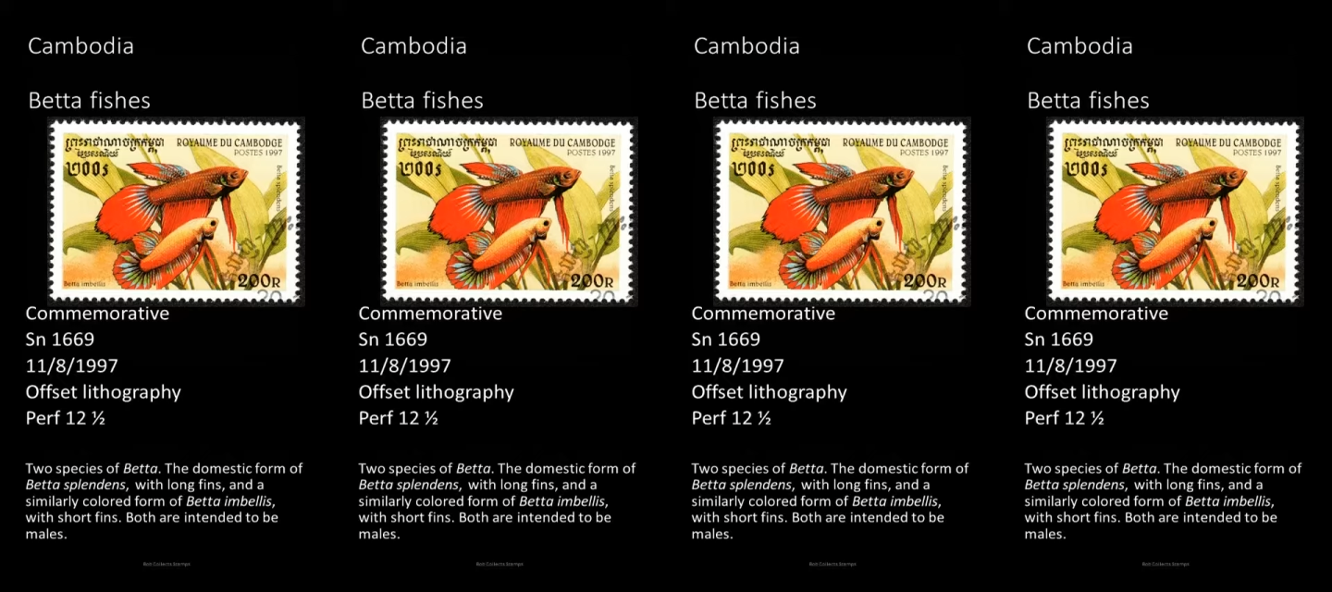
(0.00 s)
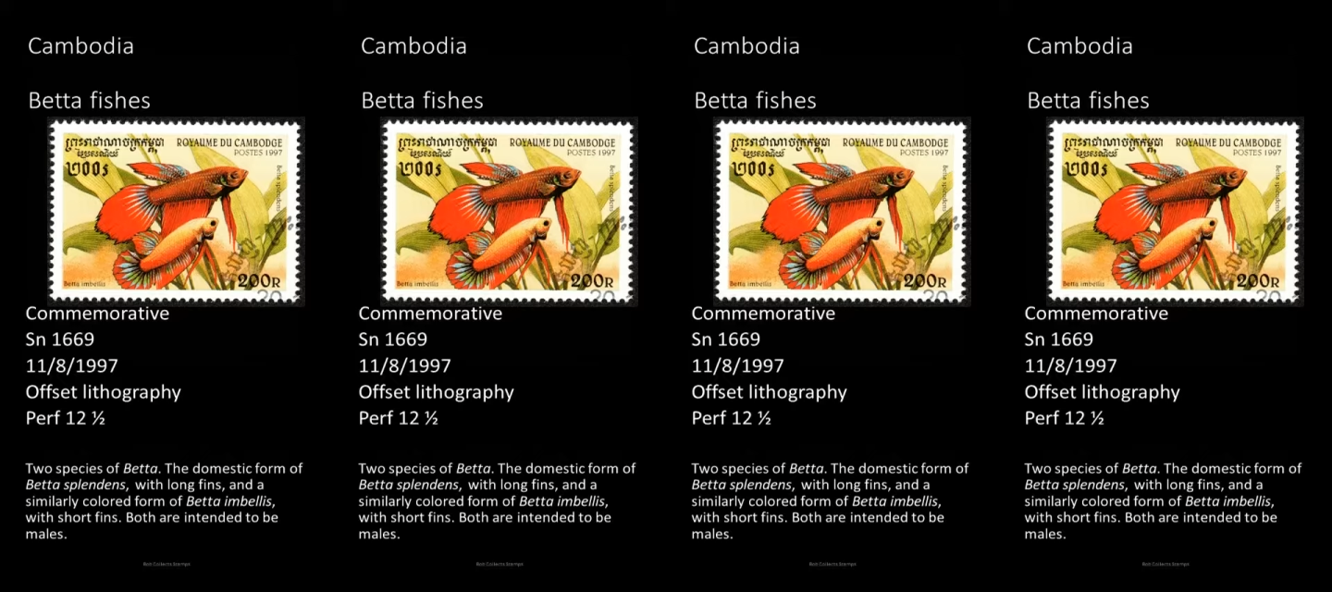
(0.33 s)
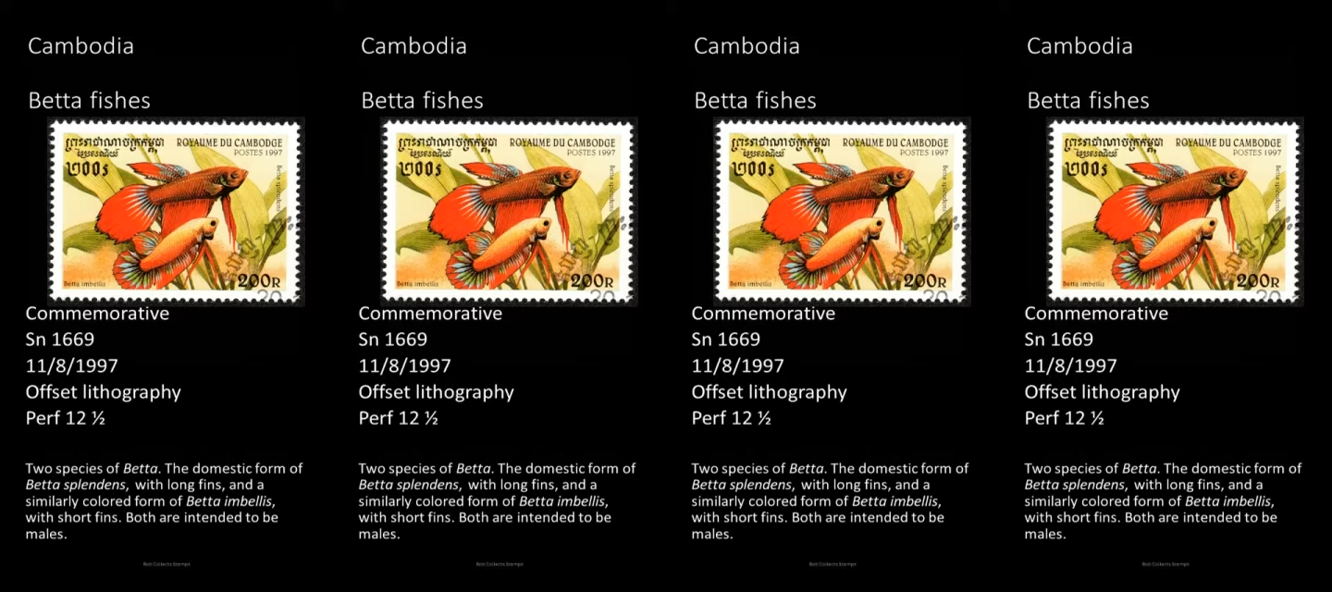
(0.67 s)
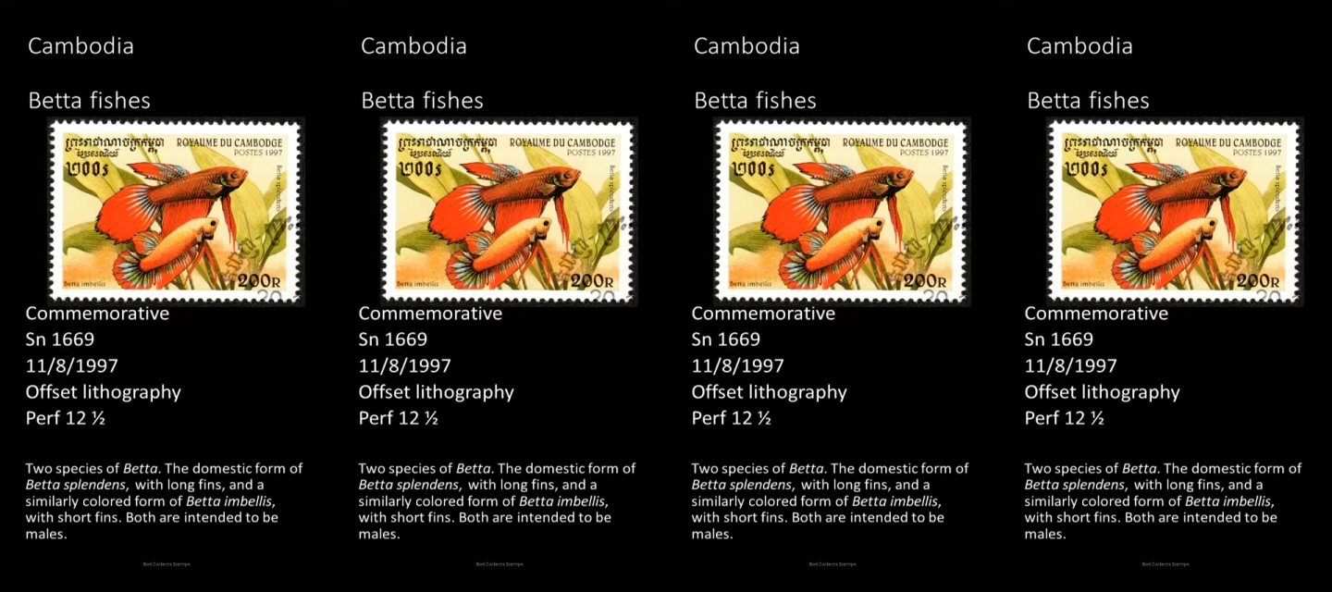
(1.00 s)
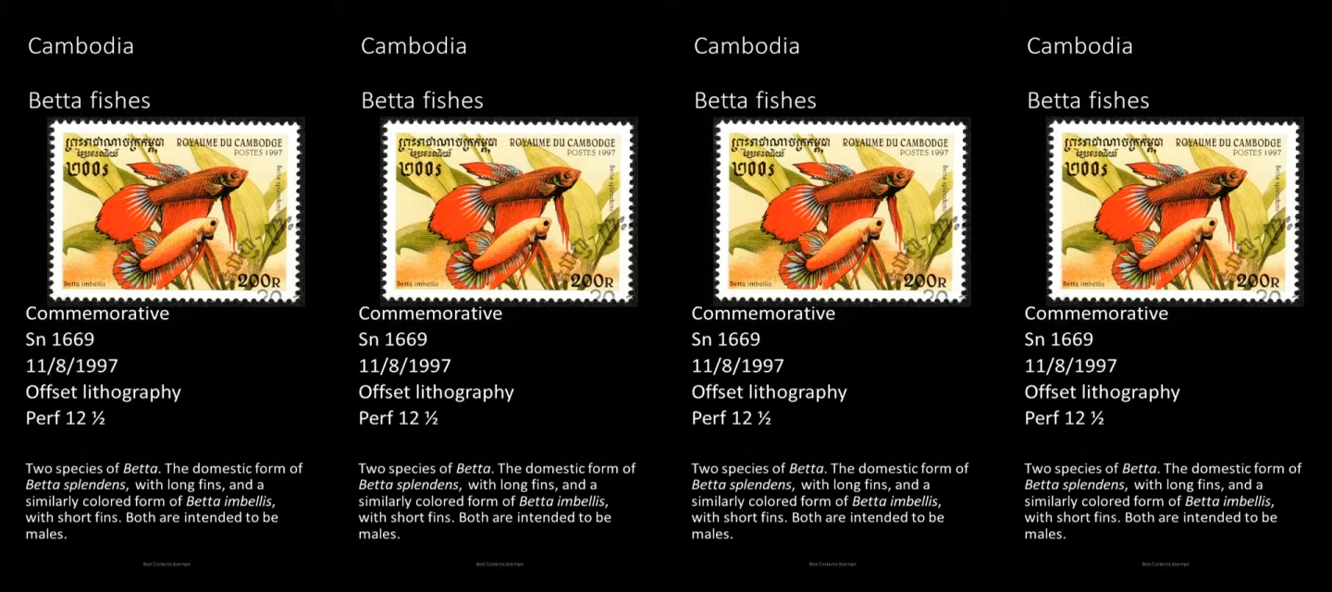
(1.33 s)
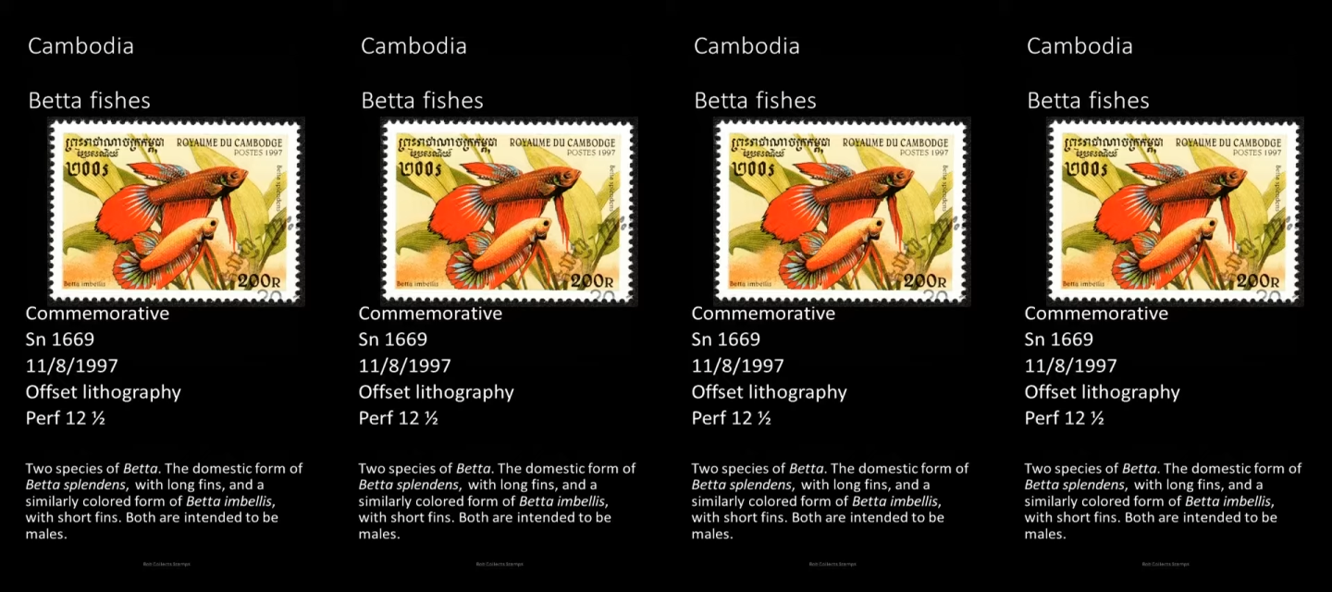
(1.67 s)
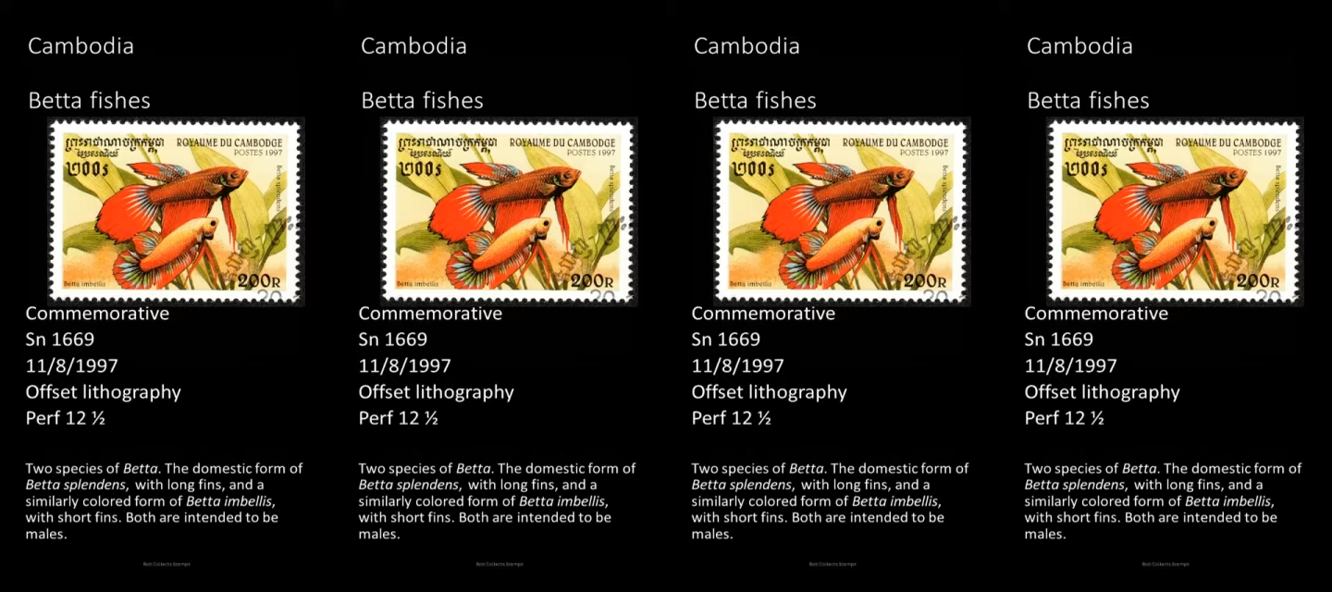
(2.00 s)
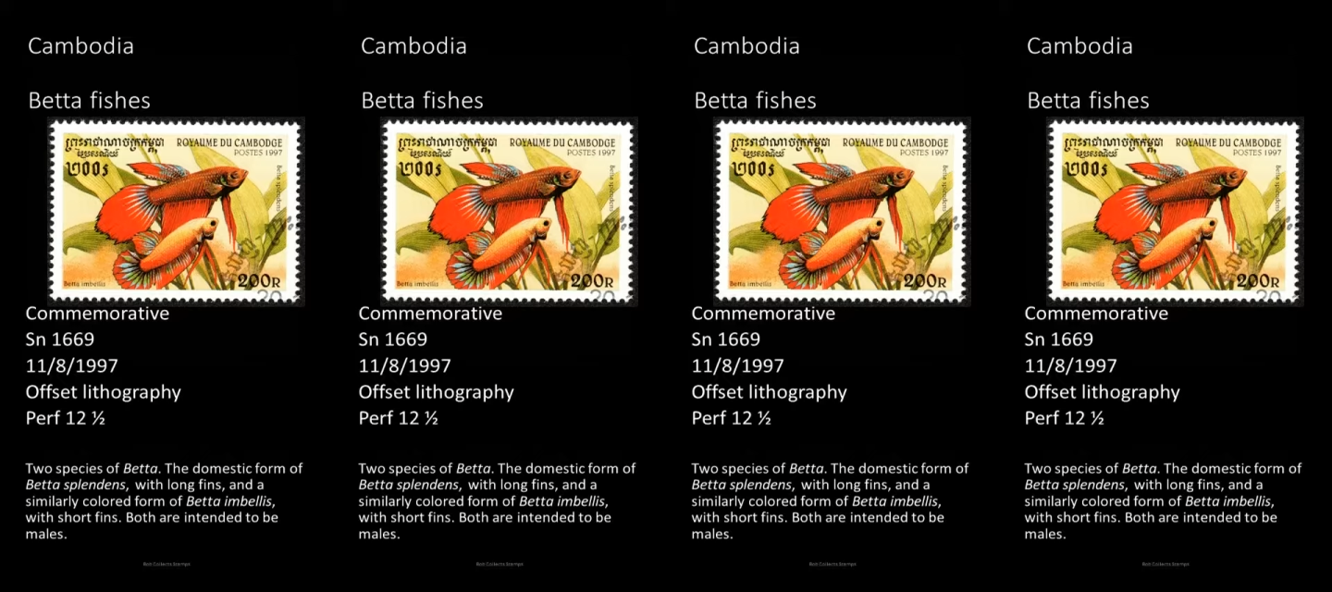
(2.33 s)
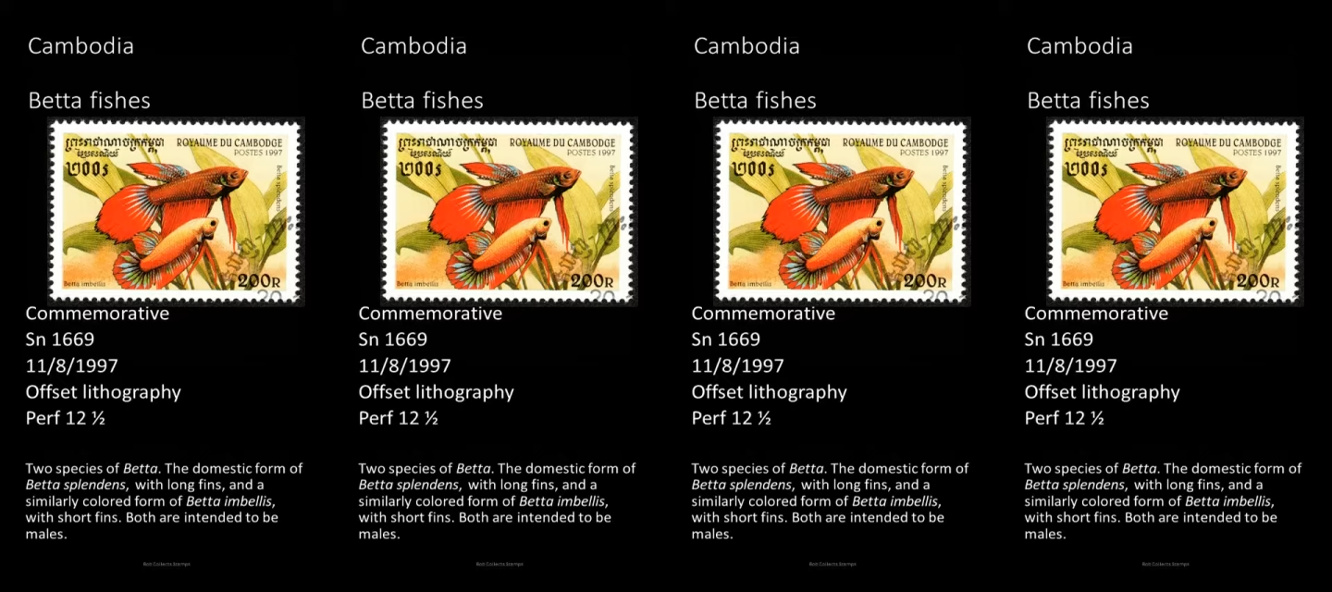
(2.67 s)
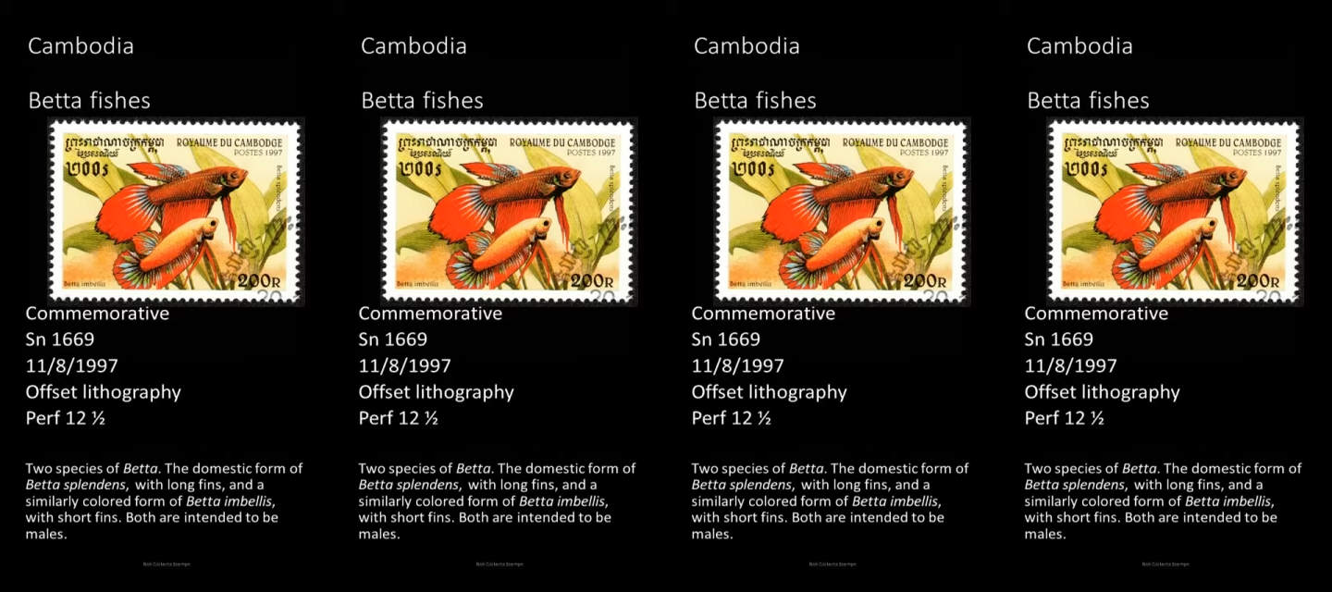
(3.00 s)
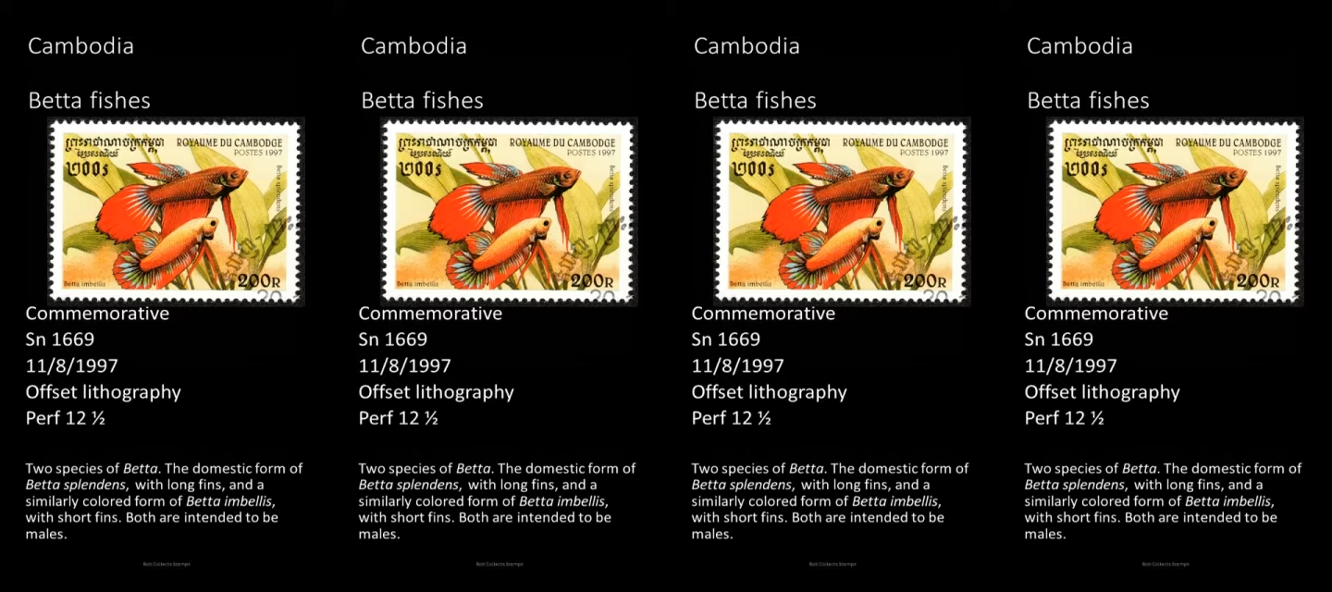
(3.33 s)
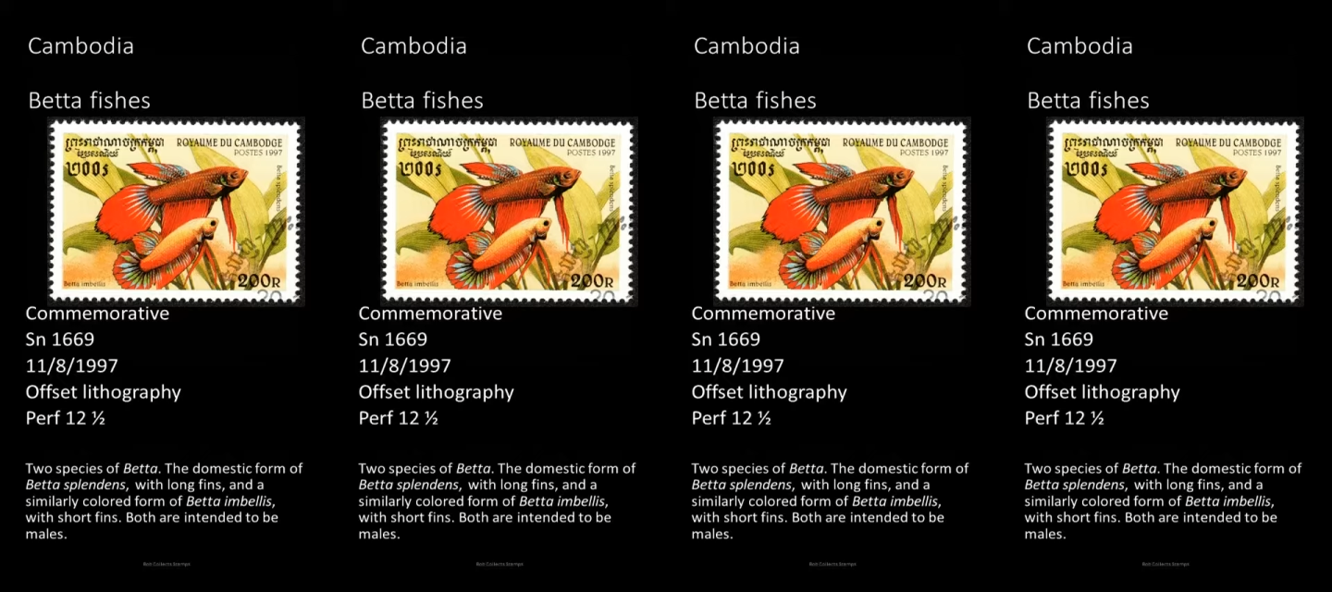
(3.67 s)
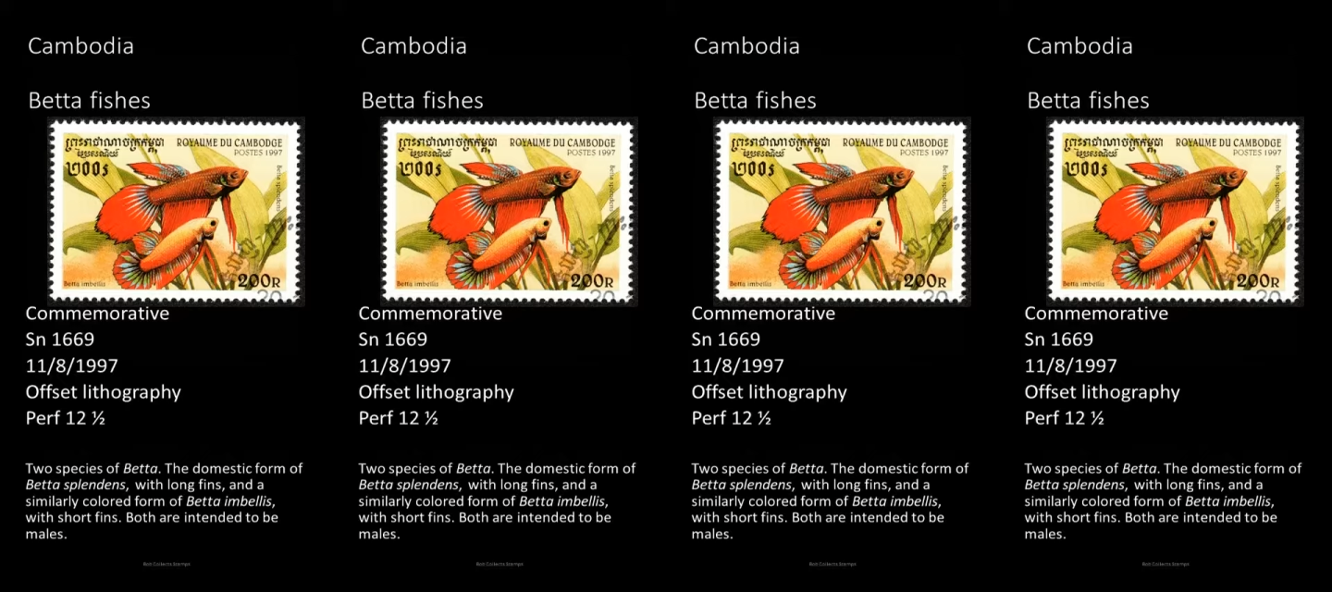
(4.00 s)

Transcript: Nobody's mouth can be seen.